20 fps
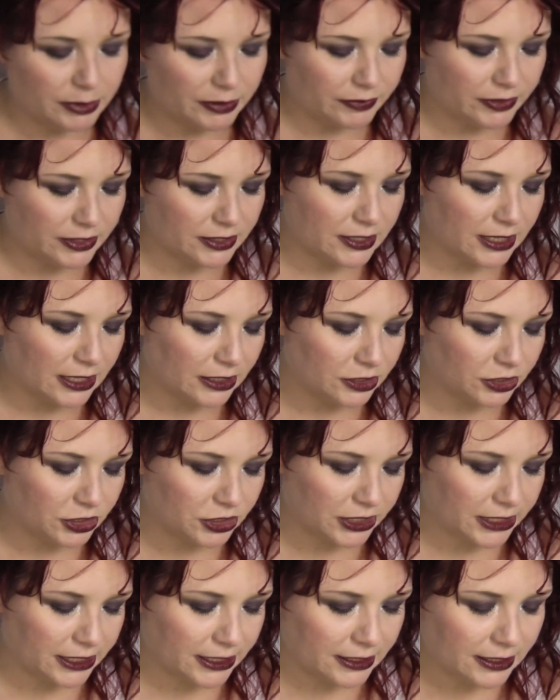bit of a satin
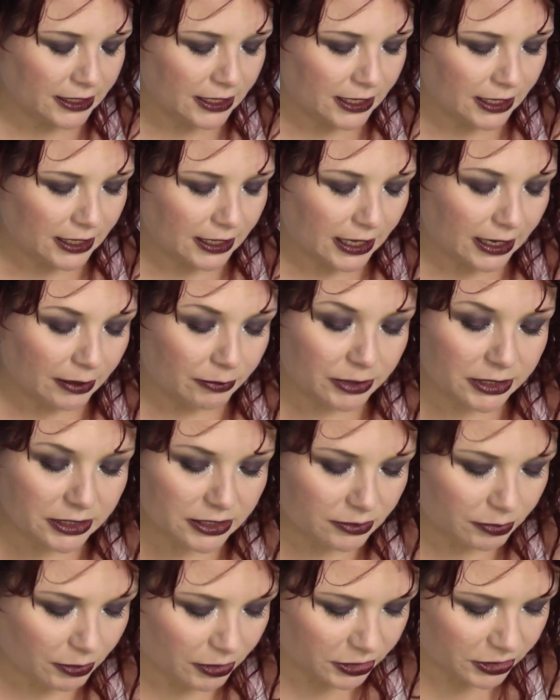sheen. I will
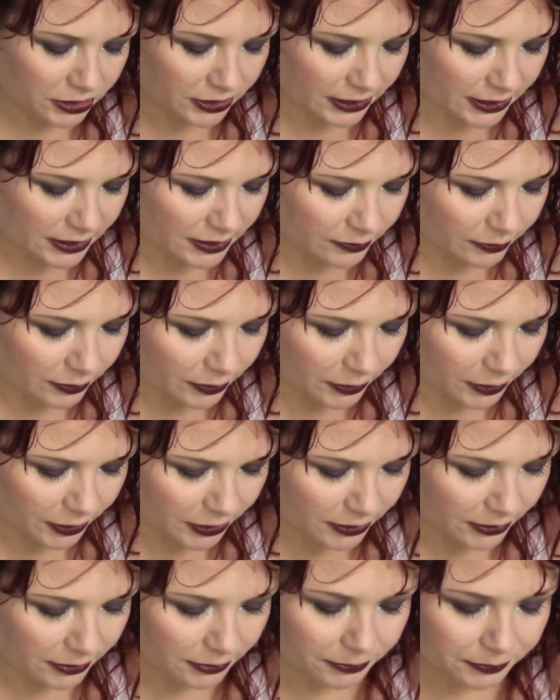swatch these for
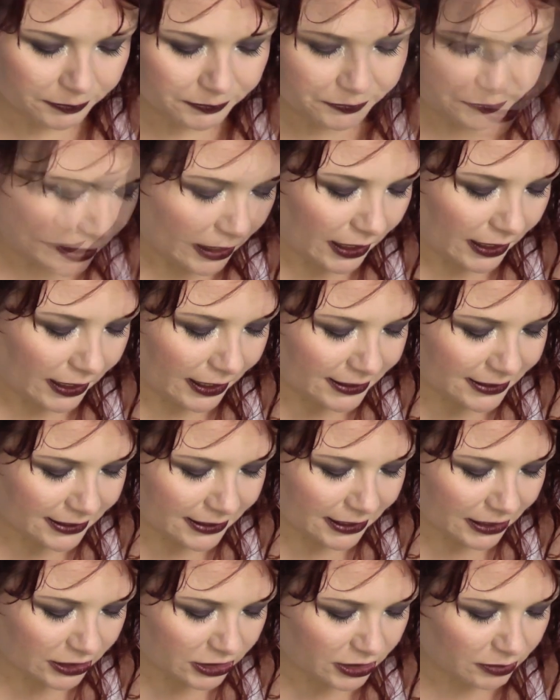you. And I did
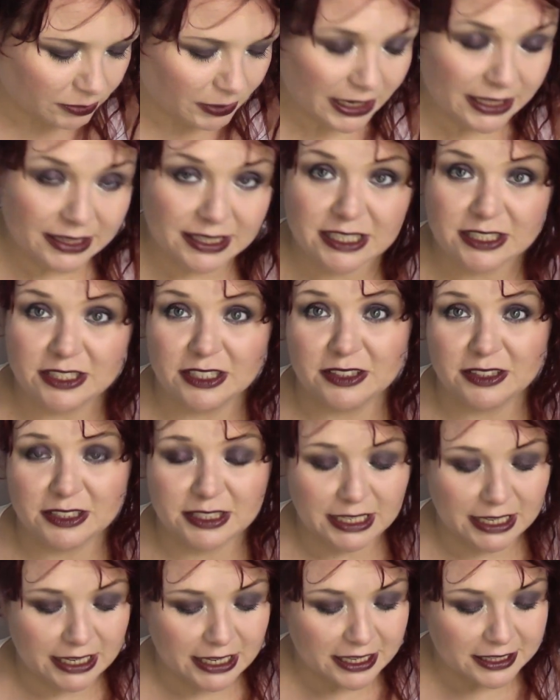actually wear these the other
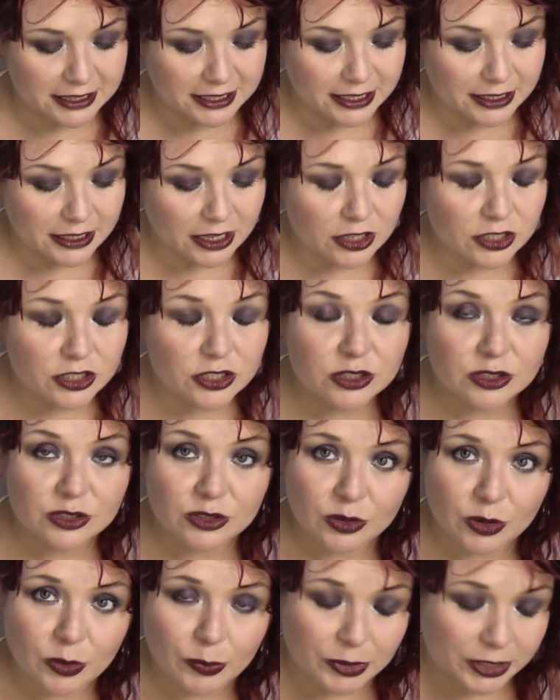day and they are
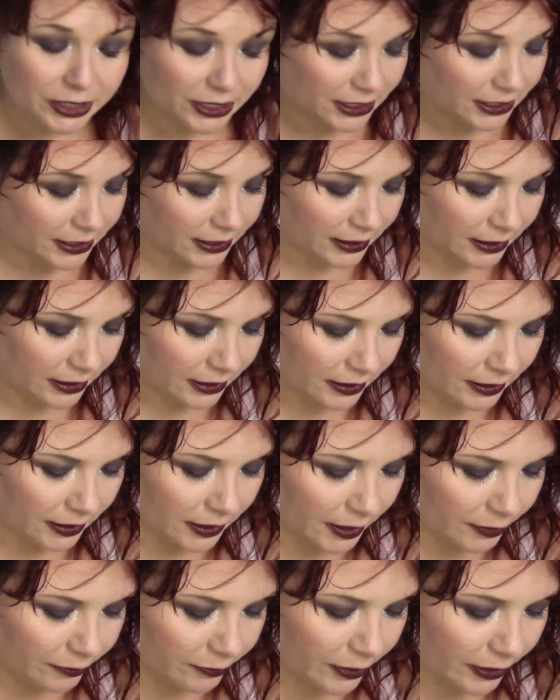so pretty.
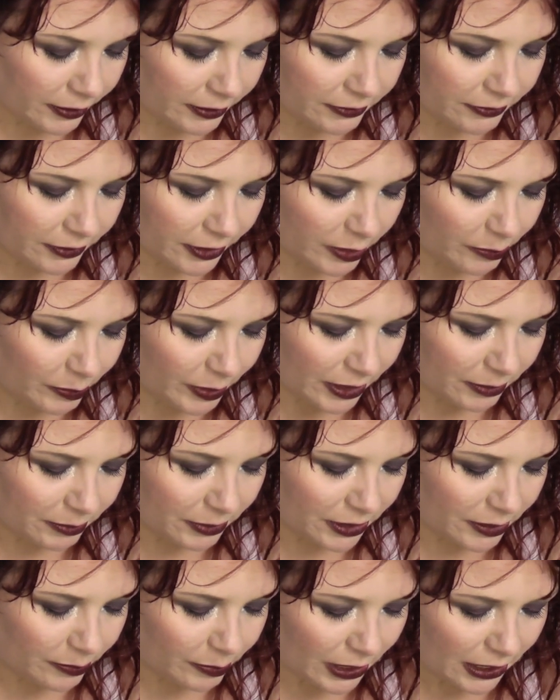Very, very
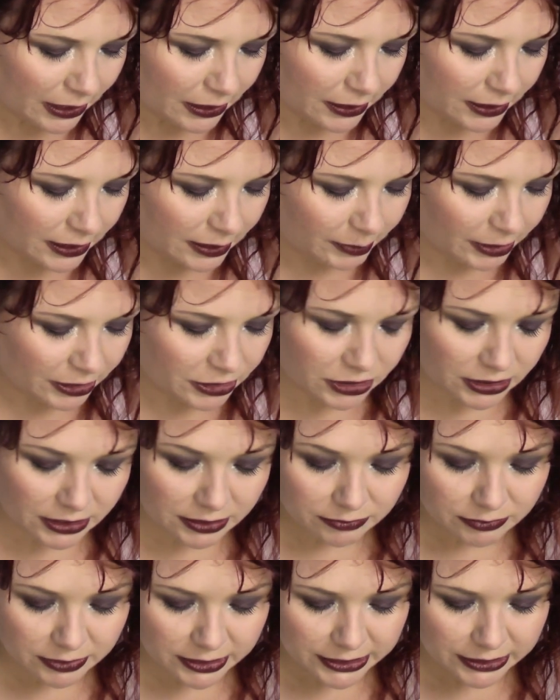pigmented palette. I'm actually
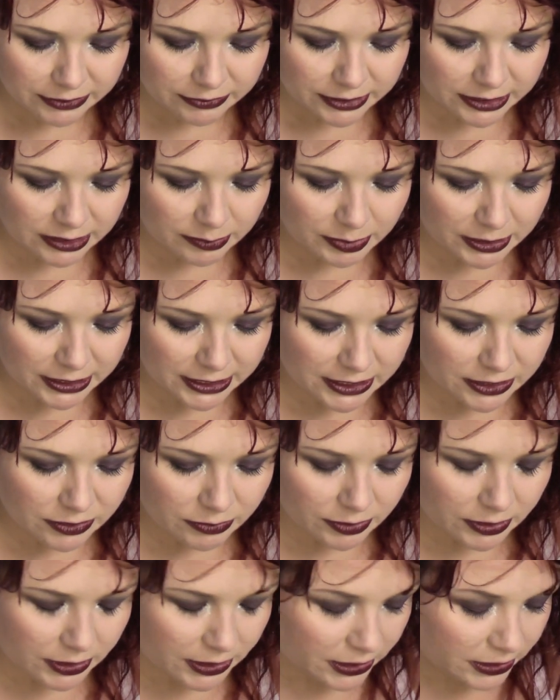really, really pleased
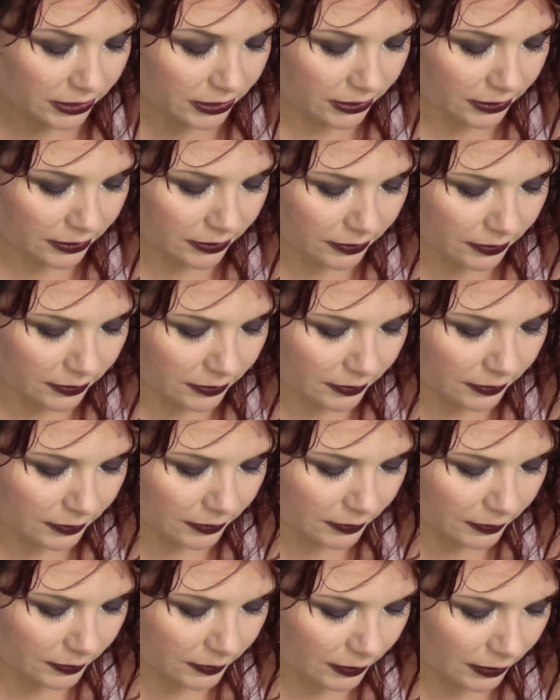with it.
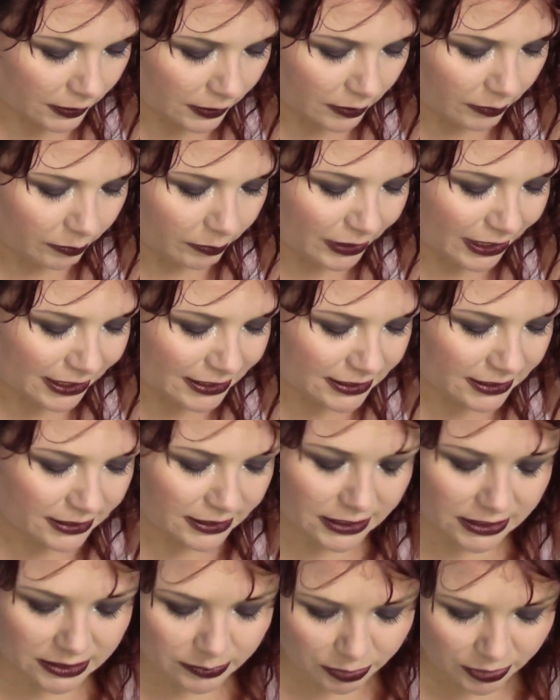
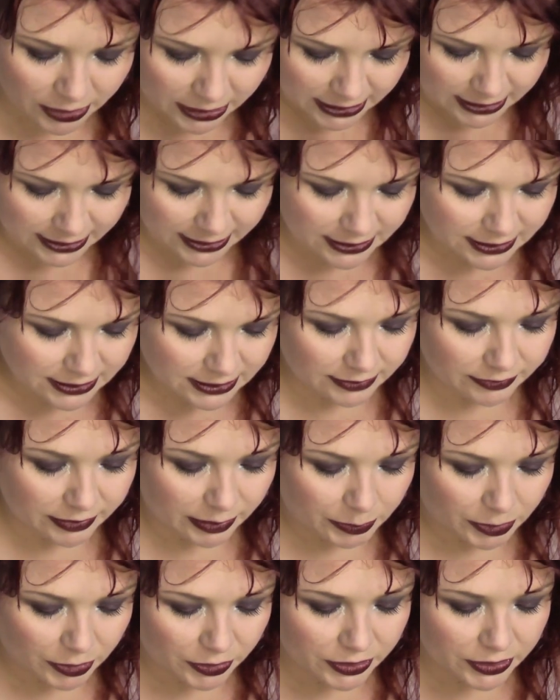pleasantly surprised, if
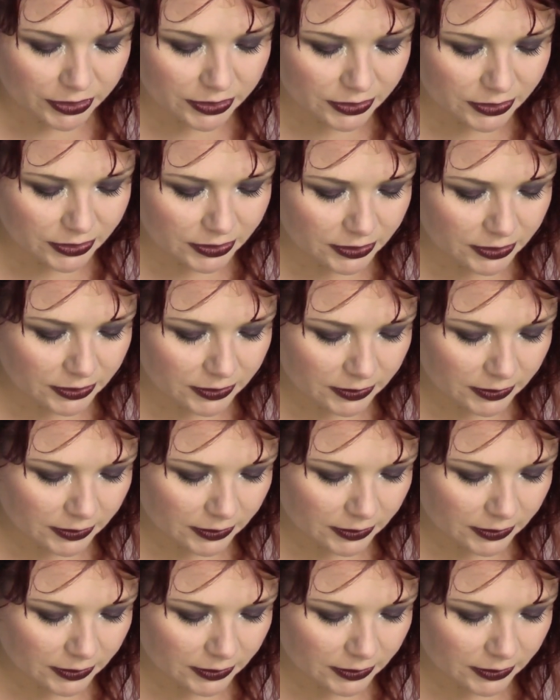I'm honest.